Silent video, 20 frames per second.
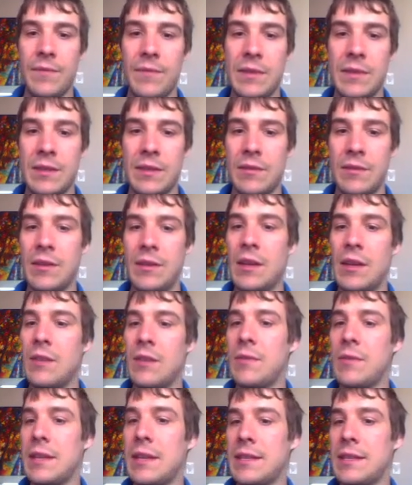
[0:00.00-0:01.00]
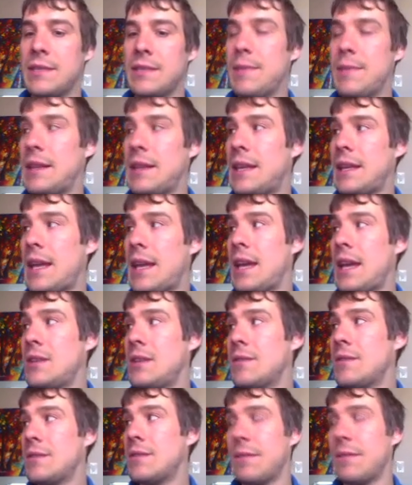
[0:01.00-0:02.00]
So we can estimate the
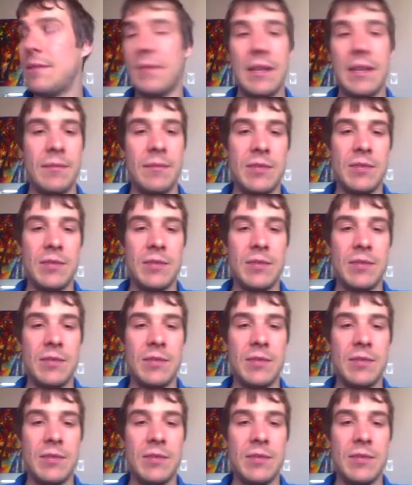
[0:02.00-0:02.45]
age of something